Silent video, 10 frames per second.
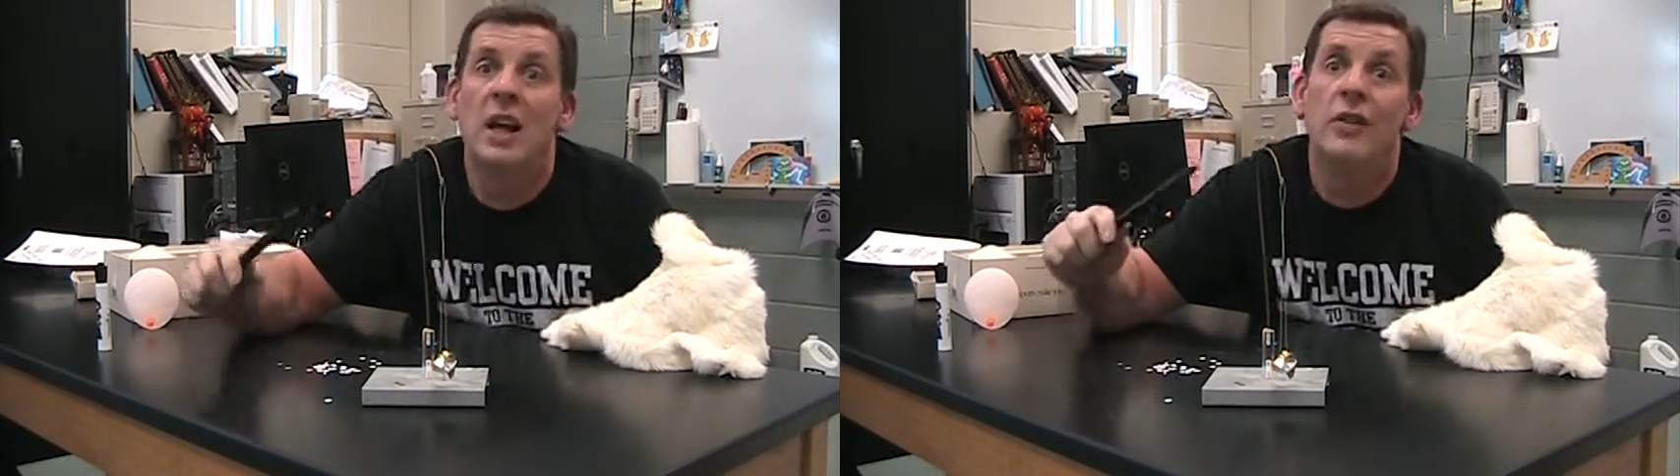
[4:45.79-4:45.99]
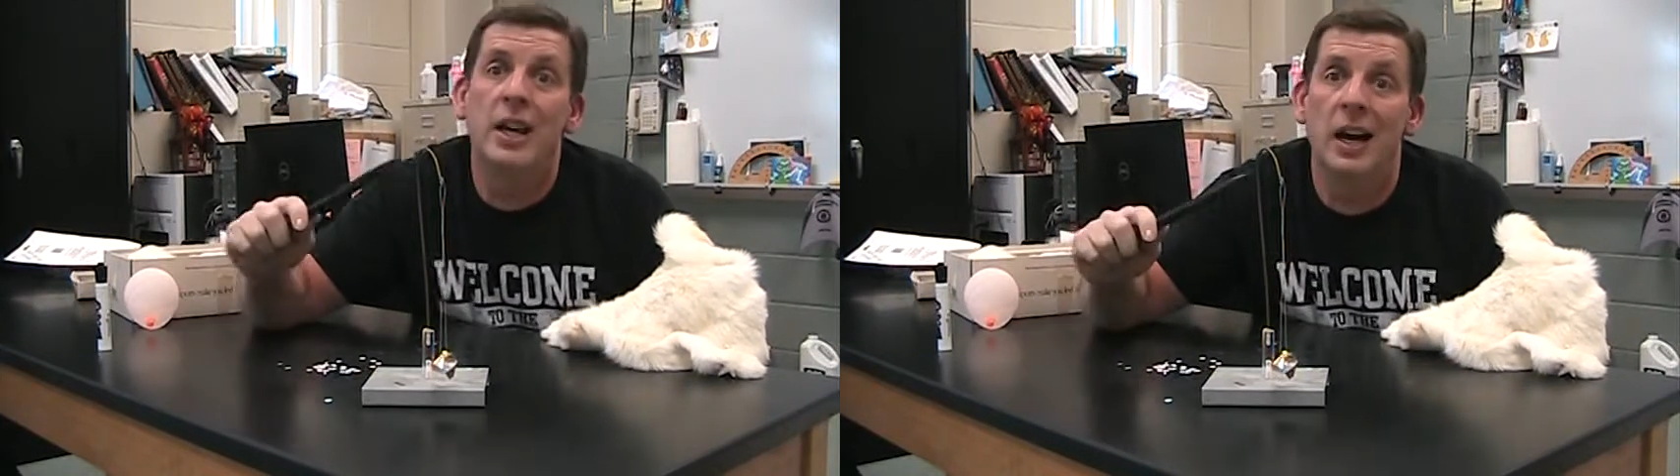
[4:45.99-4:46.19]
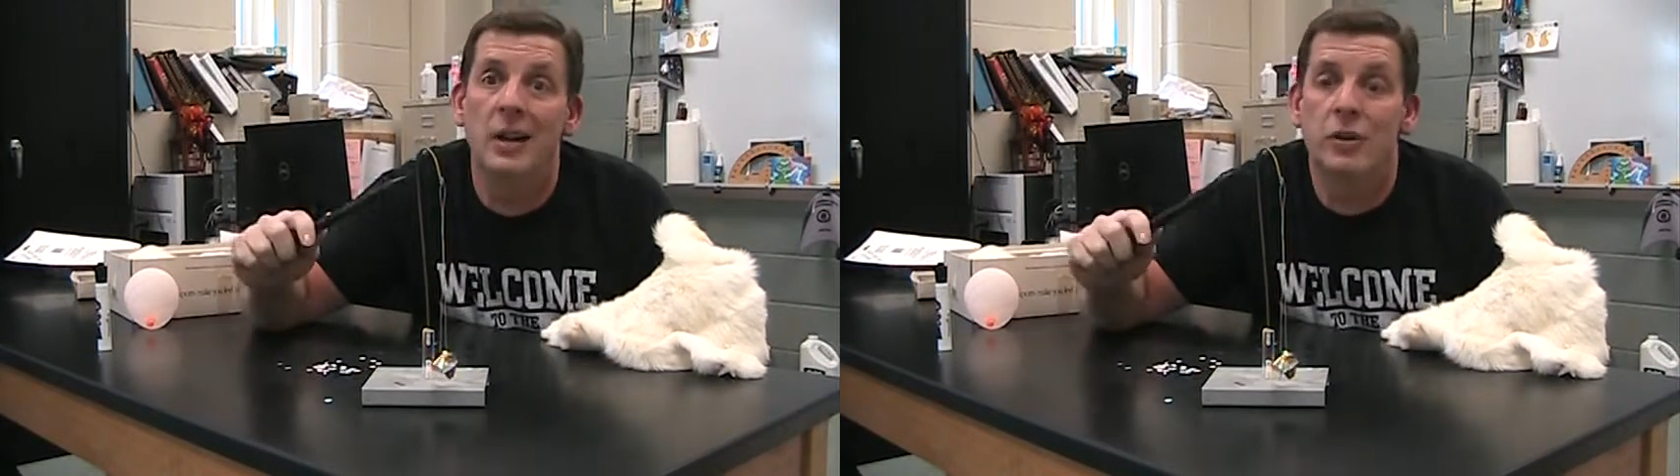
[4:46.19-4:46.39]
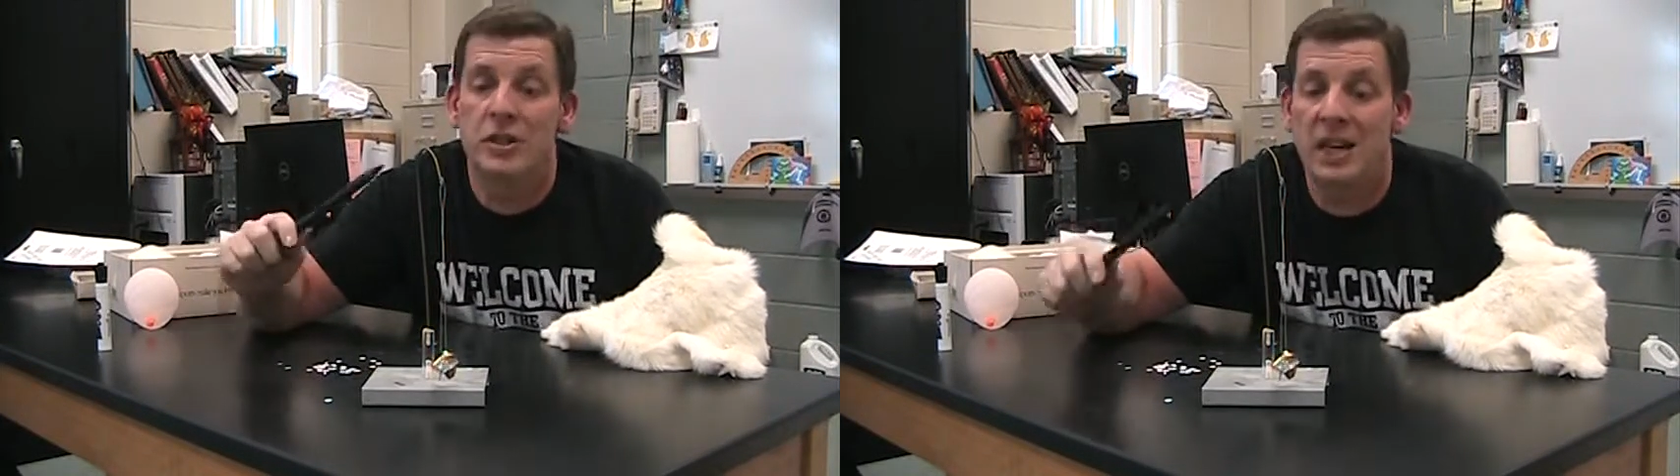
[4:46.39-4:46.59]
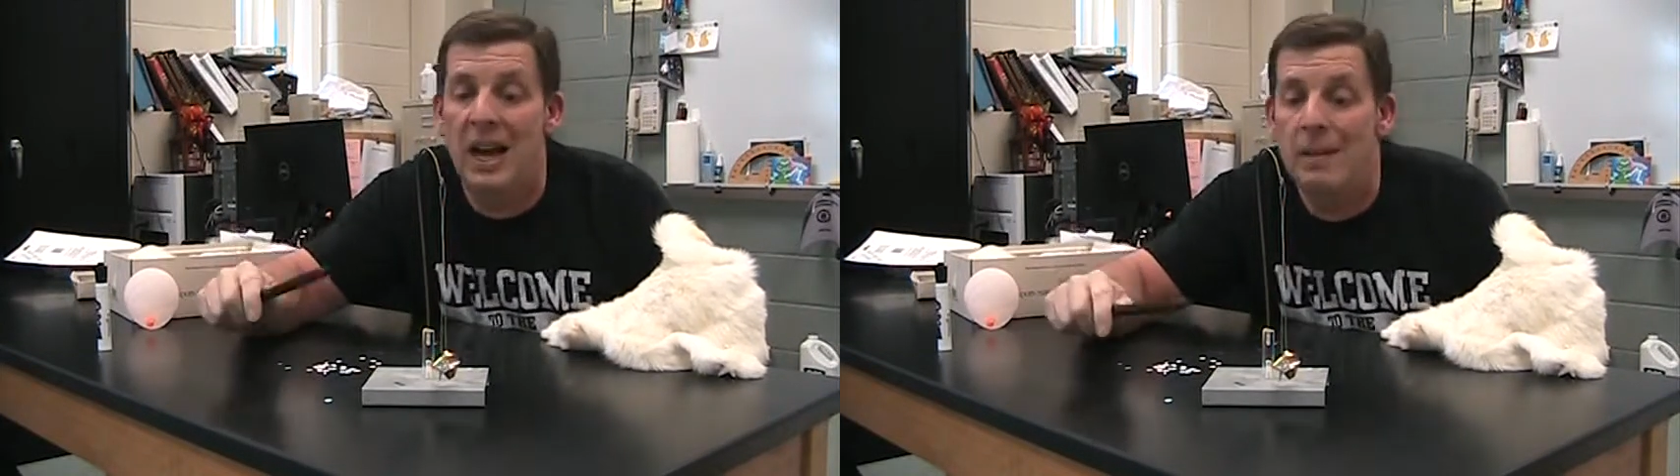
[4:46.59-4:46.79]
The other
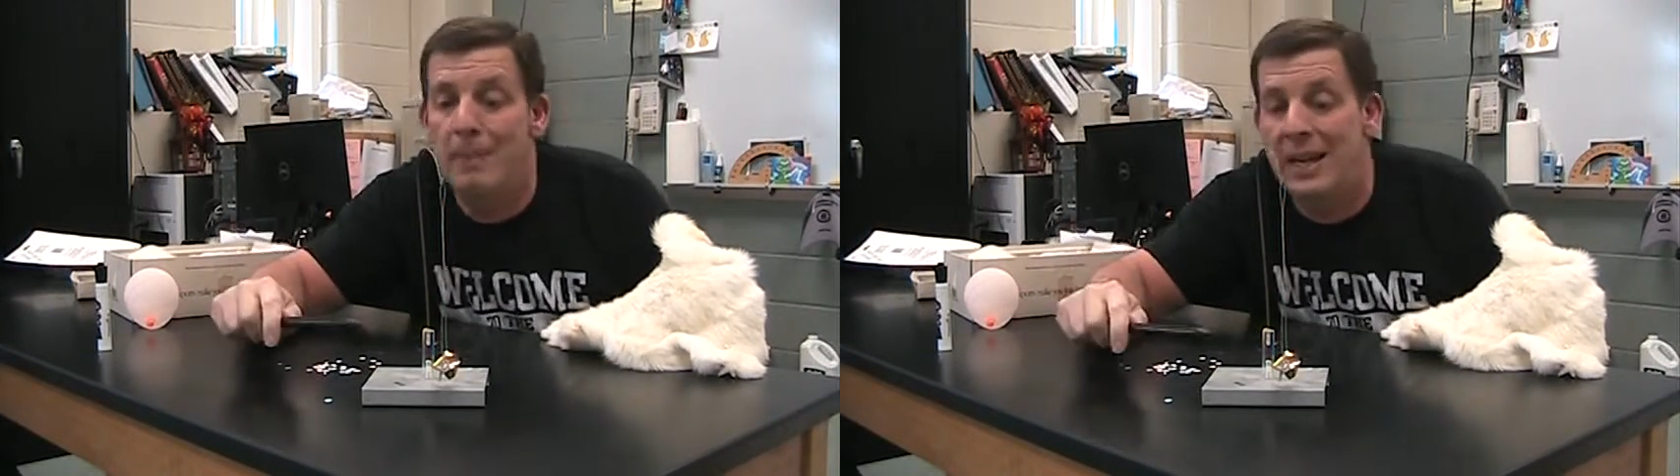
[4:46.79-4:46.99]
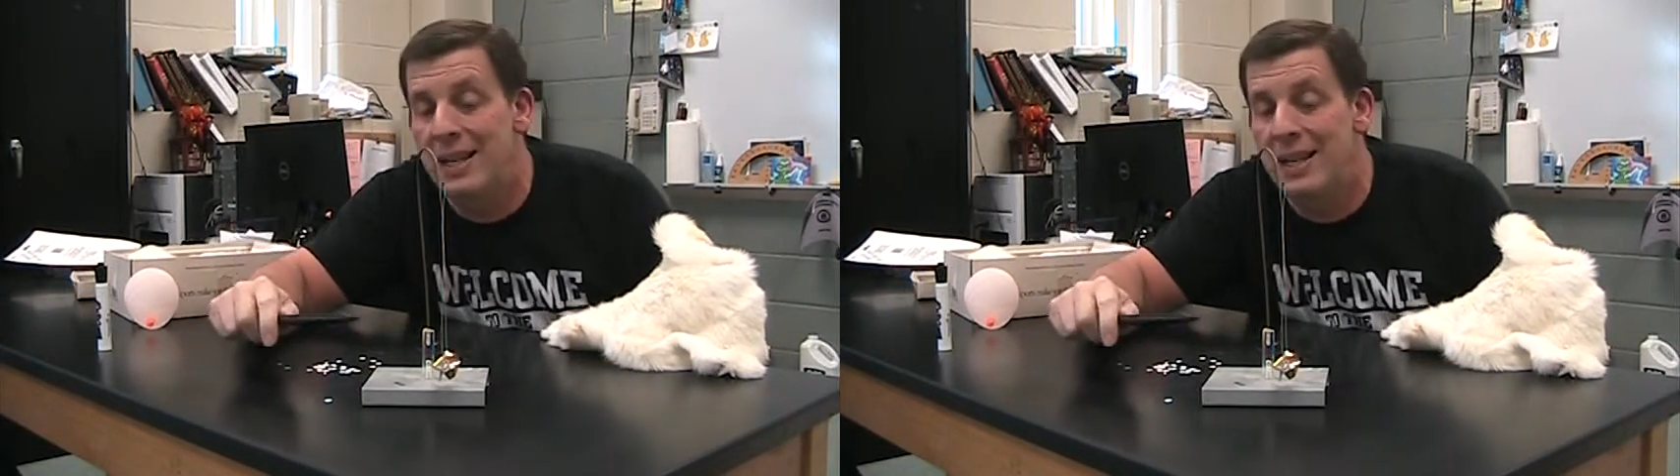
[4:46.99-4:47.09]
side, make